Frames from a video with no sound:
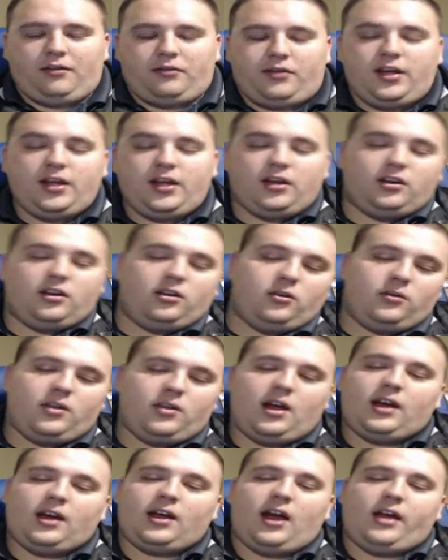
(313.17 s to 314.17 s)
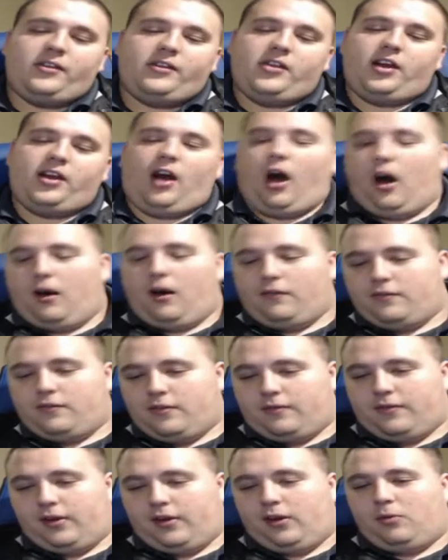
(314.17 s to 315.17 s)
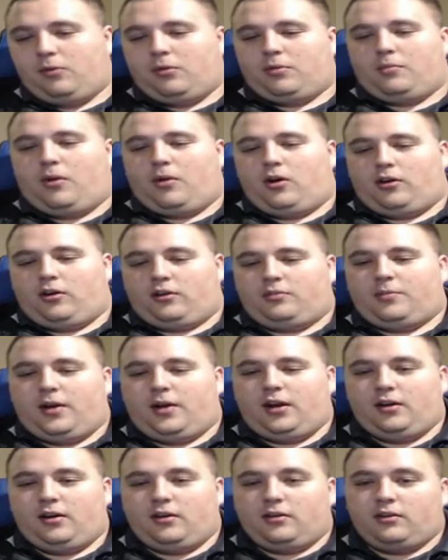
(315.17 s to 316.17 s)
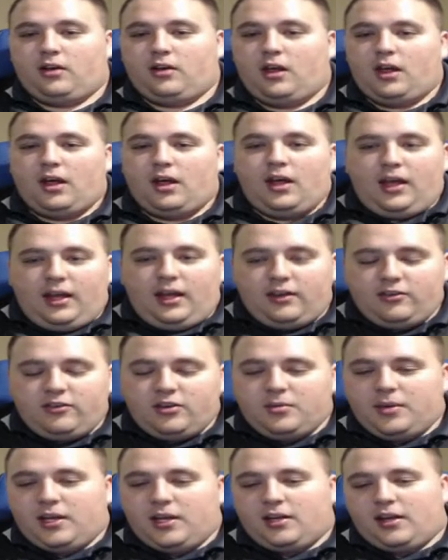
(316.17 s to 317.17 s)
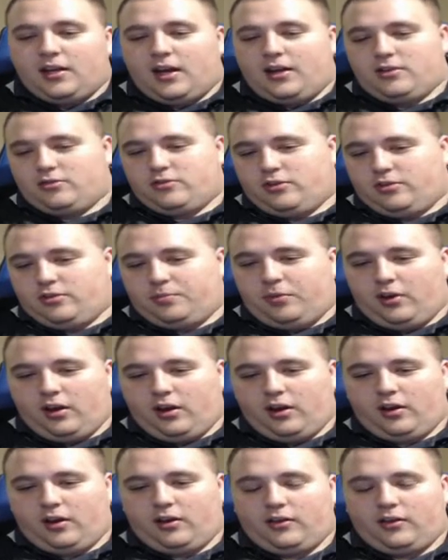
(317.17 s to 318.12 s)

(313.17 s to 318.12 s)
if he can do that kind of thing off the field with Marcus Peters, he's going to be a dangerous player.